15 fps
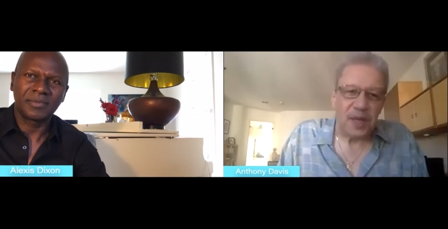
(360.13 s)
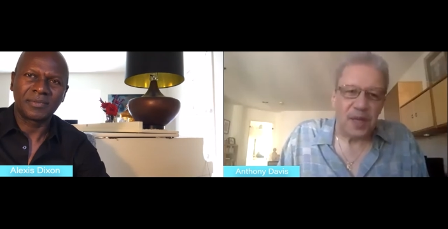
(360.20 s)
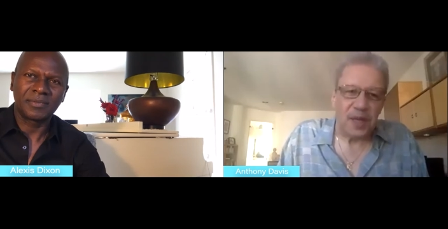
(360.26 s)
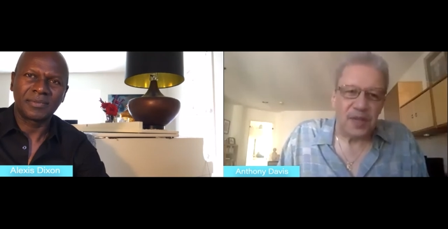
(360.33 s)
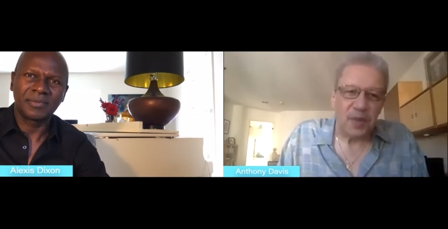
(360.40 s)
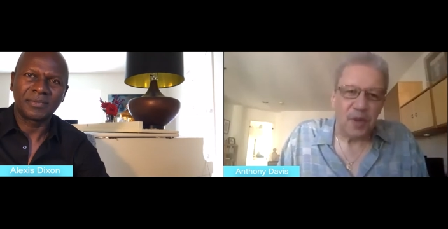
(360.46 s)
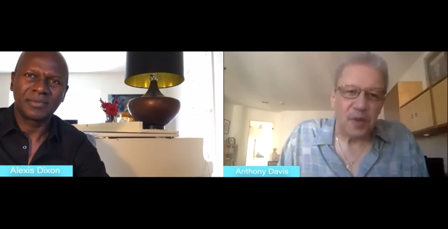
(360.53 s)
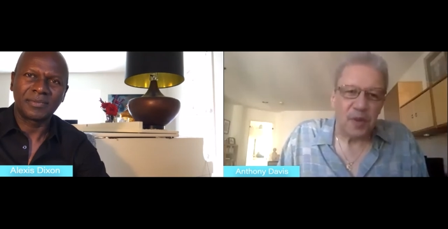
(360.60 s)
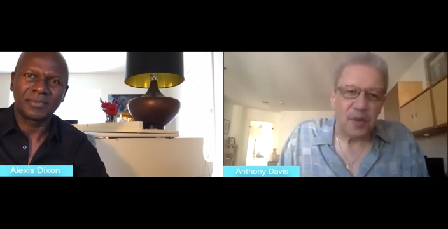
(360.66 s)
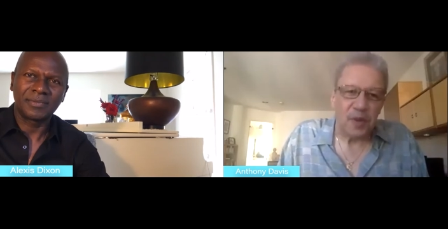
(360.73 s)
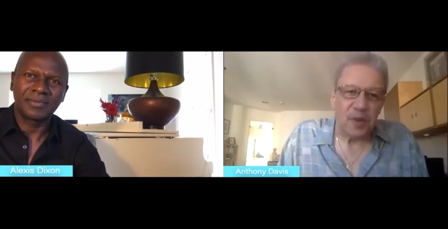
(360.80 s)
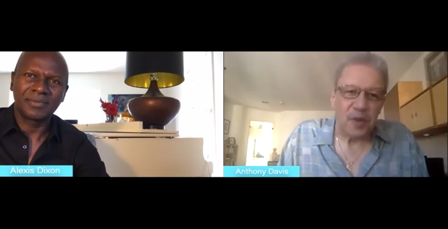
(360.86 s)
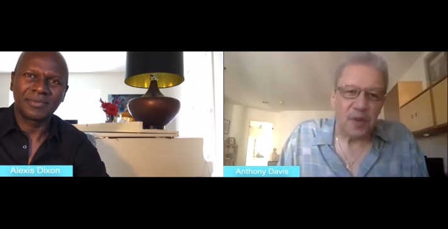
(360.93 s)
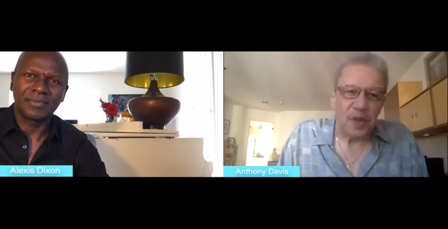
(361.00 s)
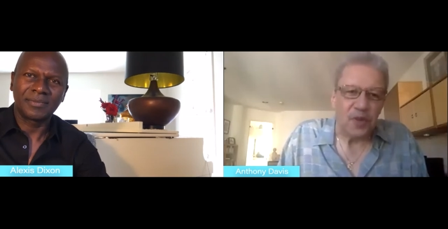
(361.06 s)
Speaker 1: He said, "Well,
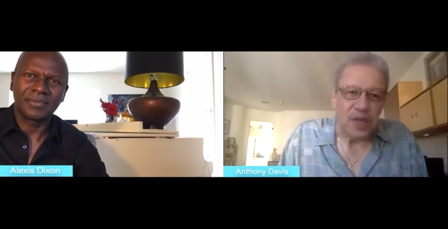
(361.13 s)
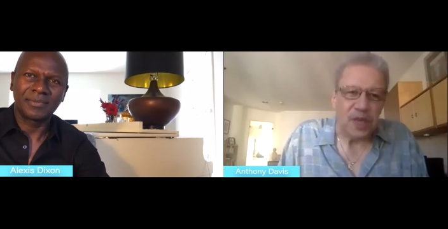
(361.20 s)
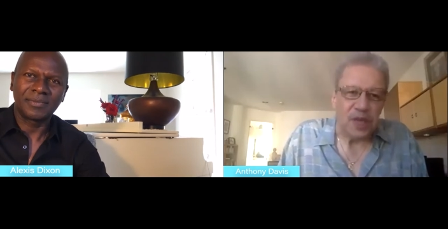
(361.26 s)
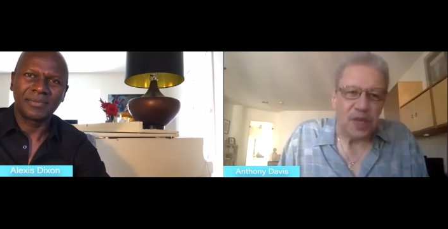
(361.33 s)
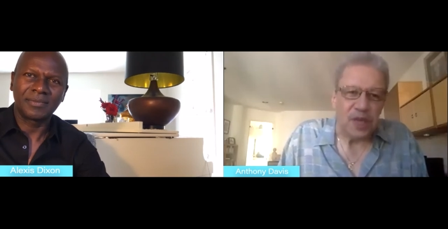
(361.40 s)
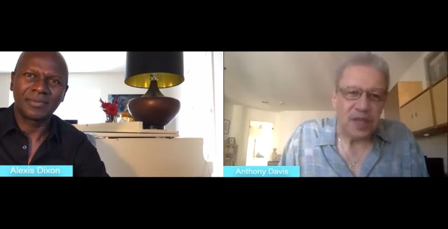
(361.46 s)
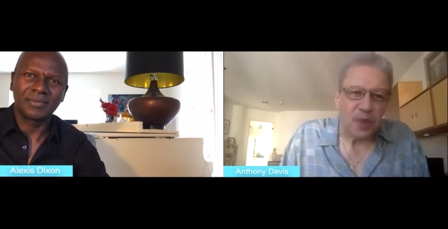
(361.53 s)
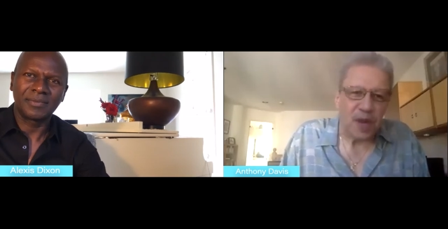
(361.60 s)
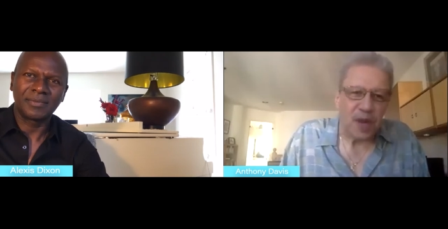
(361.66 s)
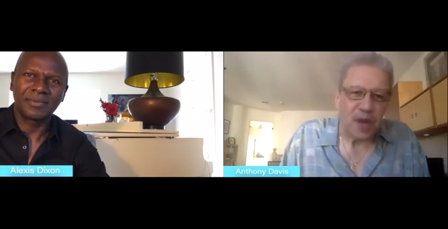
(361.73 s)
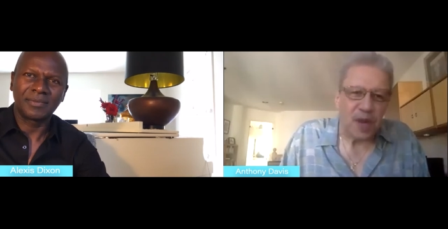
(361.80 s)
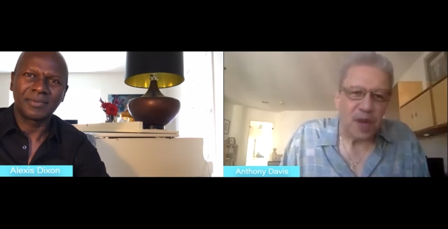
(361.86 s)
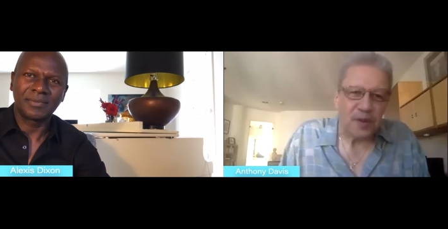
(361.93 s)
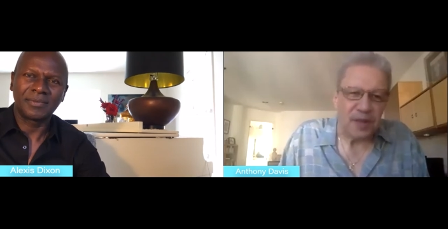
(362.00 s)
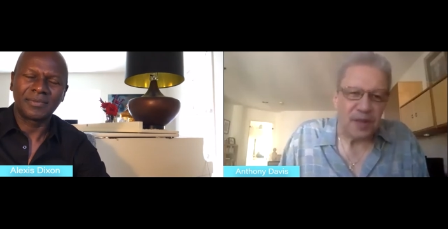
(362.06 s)
could you read this
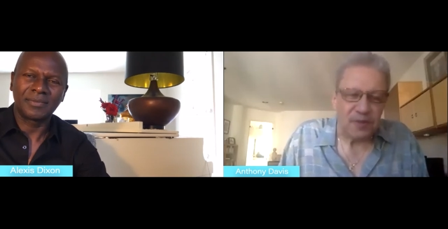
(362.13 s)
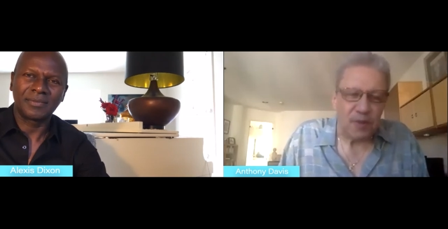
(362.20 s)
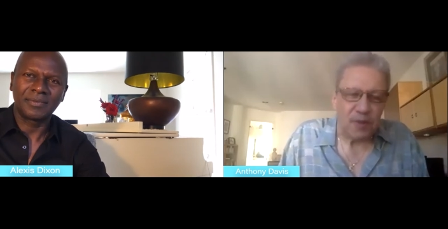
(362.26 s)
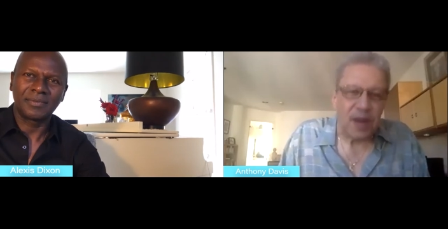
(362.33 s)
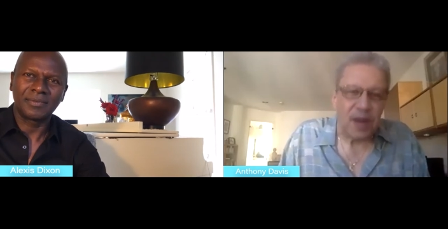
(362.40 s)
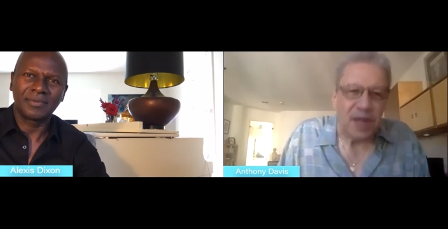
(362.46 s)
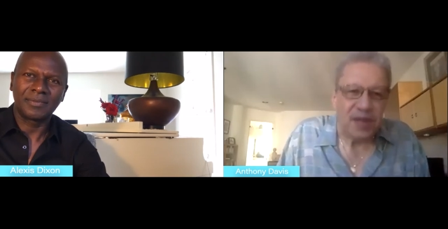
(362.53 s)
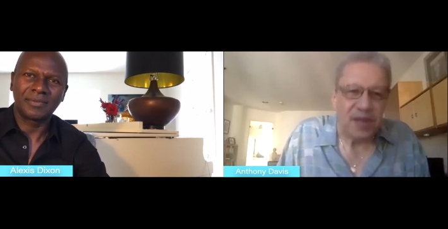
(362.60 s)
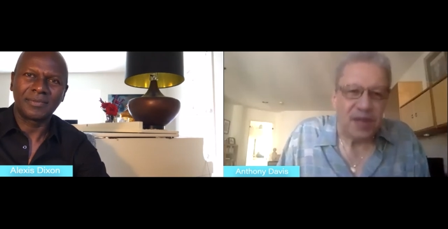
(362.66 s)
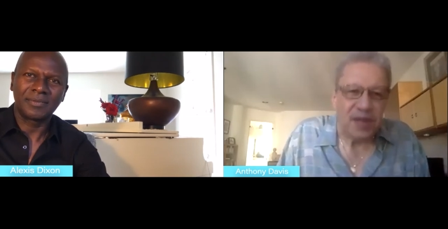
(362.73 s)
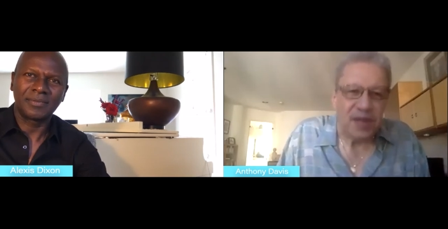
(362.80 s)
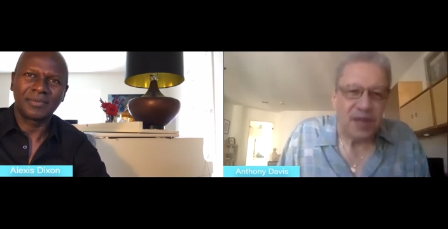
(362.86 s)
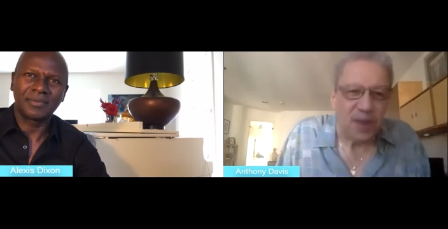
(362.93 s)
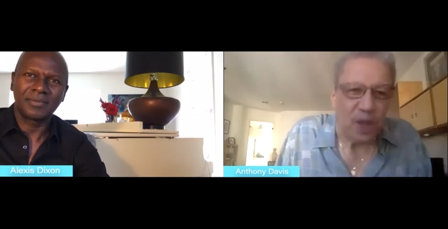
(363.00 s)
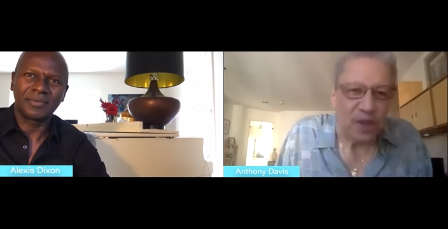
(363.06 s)
libretto and, and, recommend
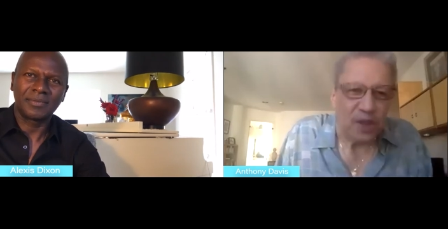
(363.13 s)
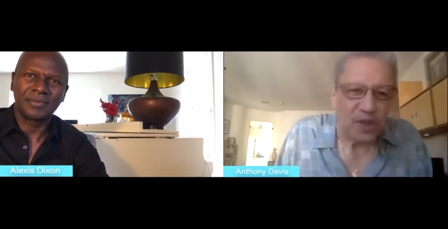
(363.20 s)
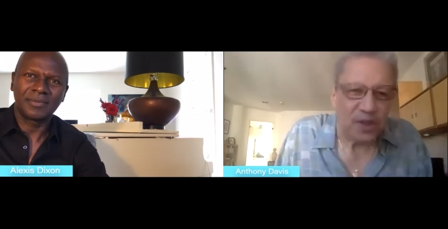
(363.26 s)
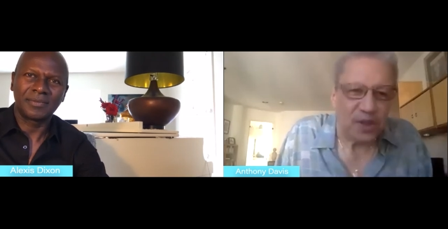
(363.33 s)
someone